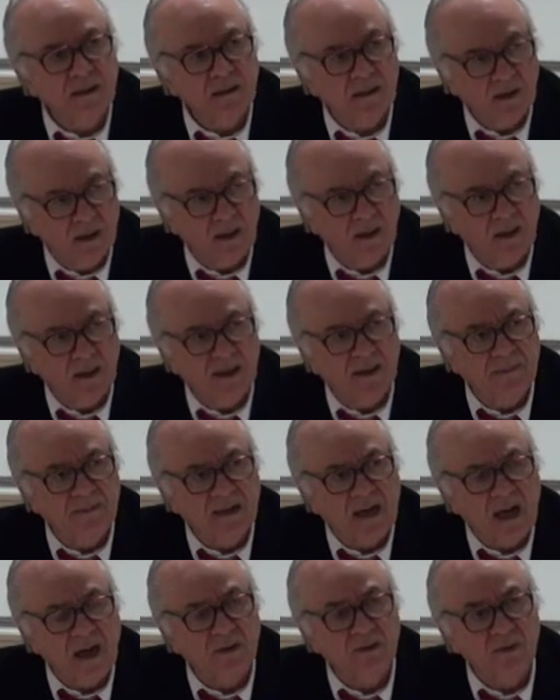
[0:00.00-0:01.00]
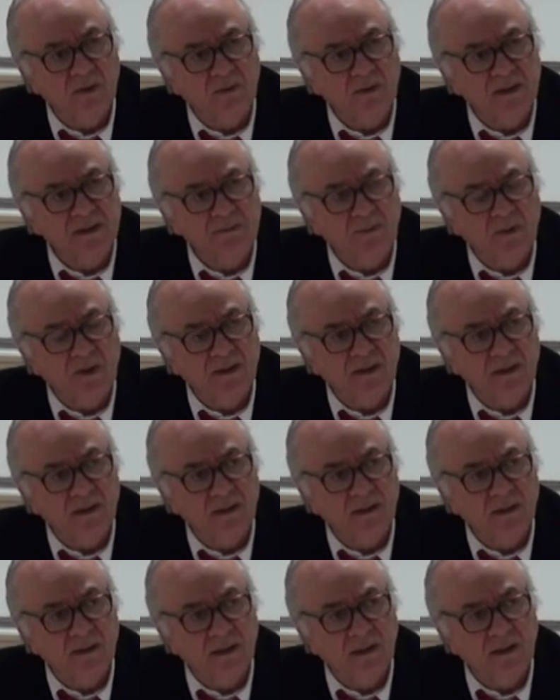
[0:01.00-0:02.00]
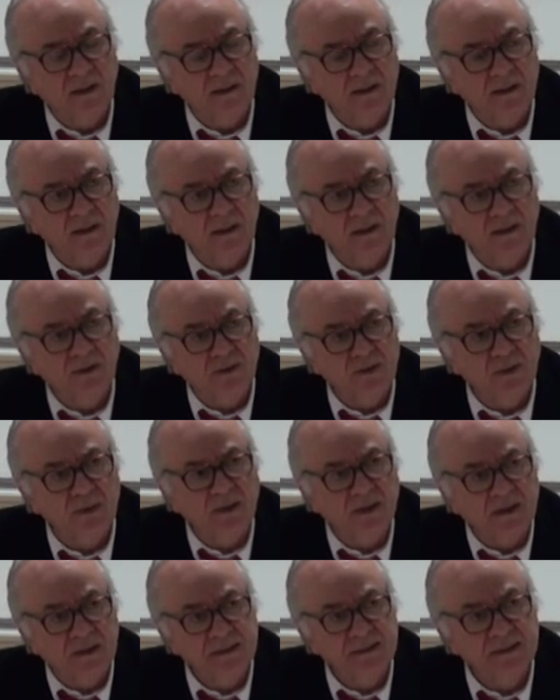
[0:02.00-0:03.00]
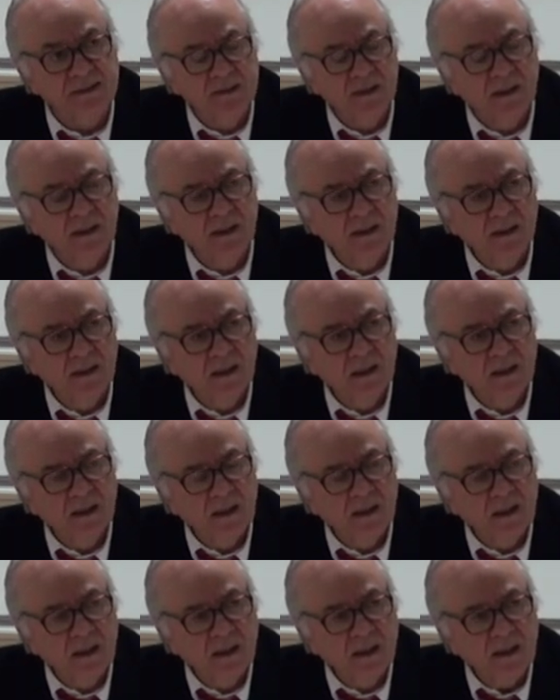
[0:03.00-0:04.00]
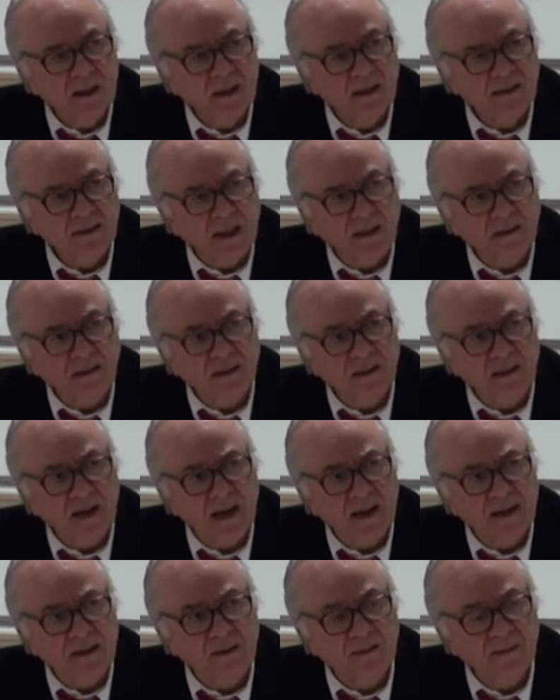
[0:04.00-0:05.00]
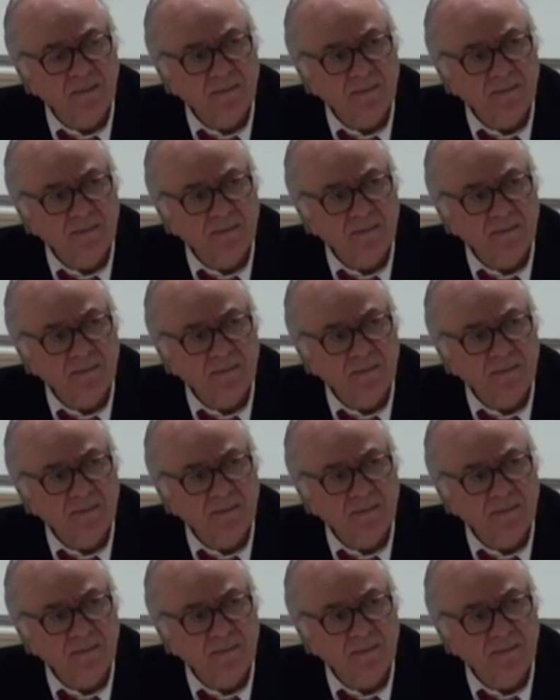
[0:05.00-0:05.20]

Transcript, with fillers: Uh, Ibn Khaldun was born in, in, in Tunis and died in Cairo,